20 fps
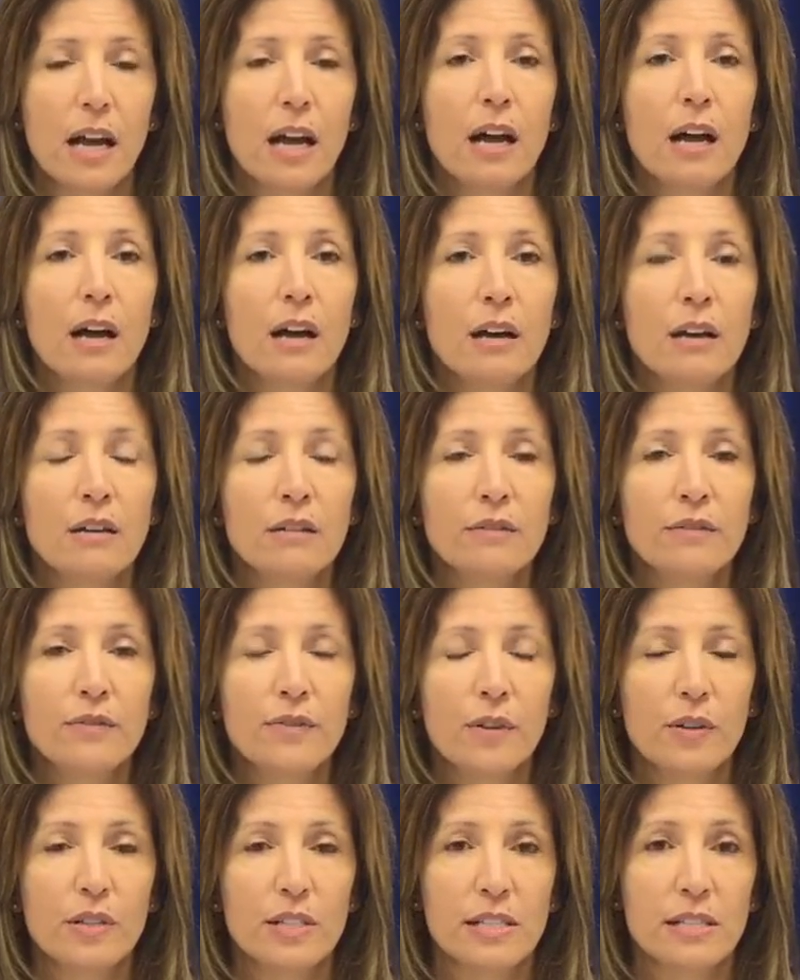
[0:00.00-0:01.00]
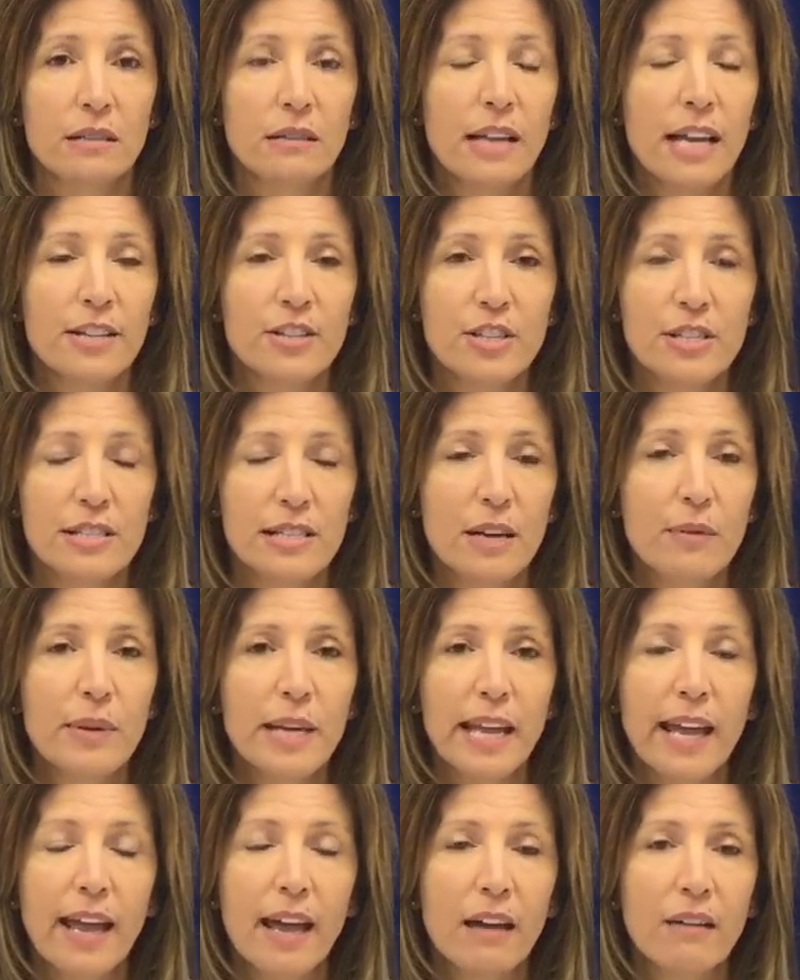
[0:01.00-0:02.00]
of selections that
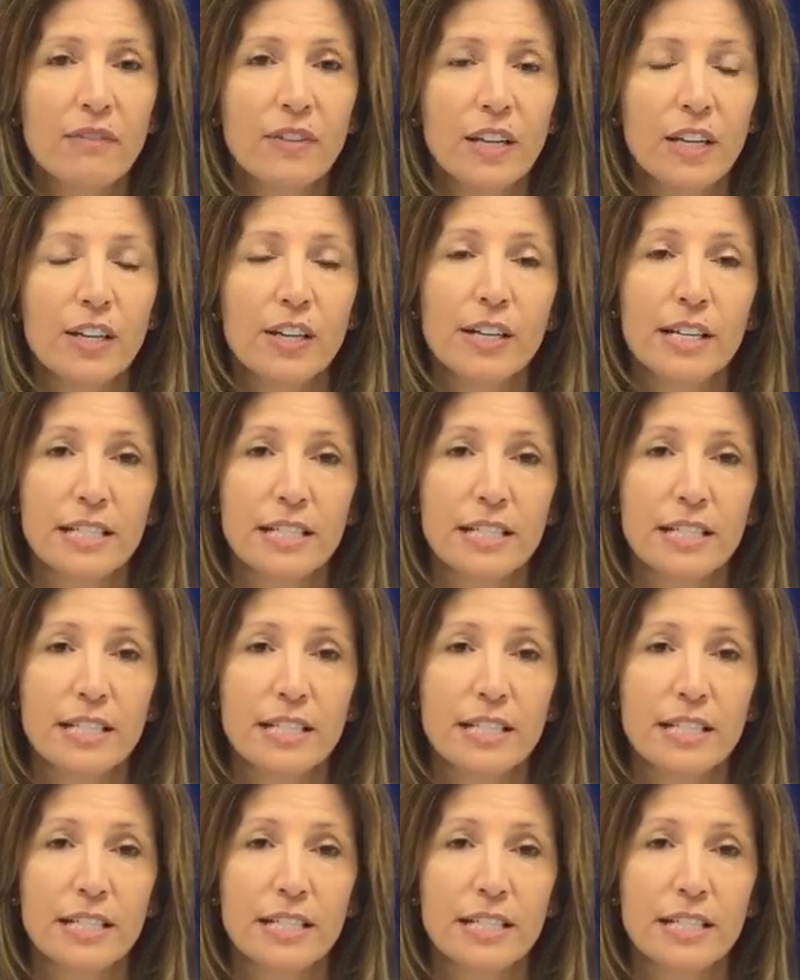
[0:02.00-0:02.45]
we have here